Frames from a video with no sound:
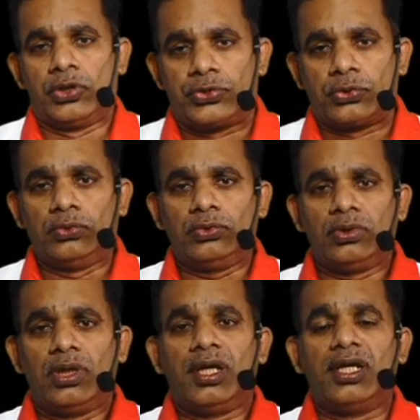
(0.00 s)
to
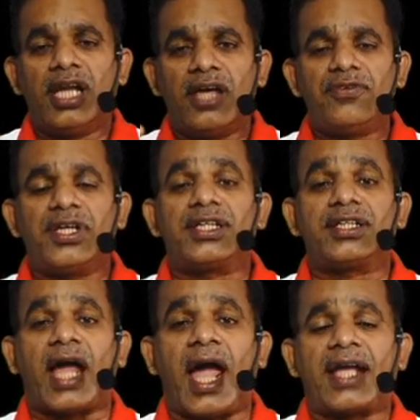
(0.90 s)
levy
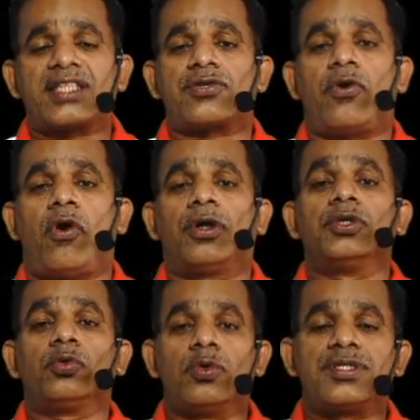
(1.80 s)
tax on
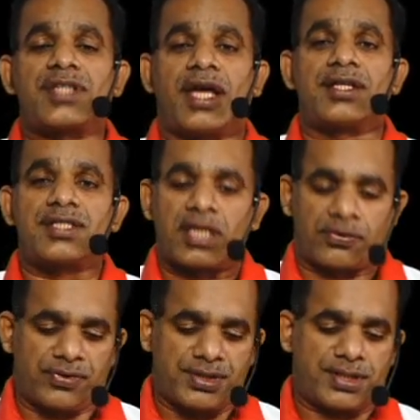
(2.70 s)
goods and
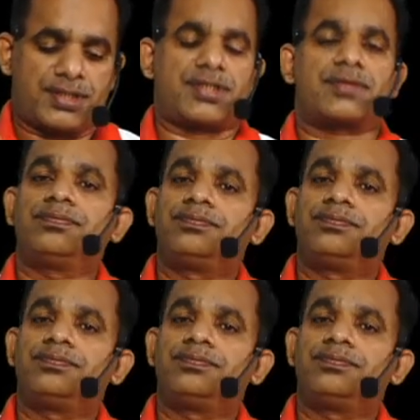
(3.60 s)
services.